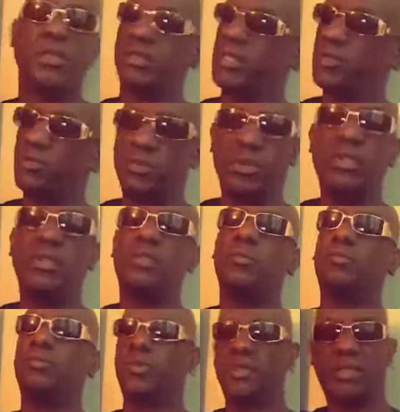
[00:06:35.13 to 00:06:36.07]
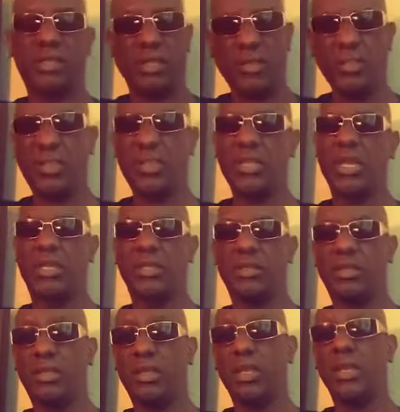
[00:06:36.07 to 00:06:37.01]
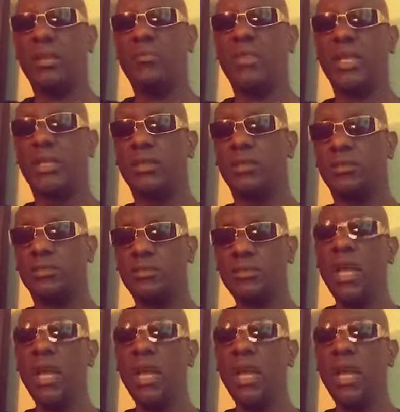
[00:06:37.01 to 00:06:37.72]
That's what. This that's the other side of the thing I'm making.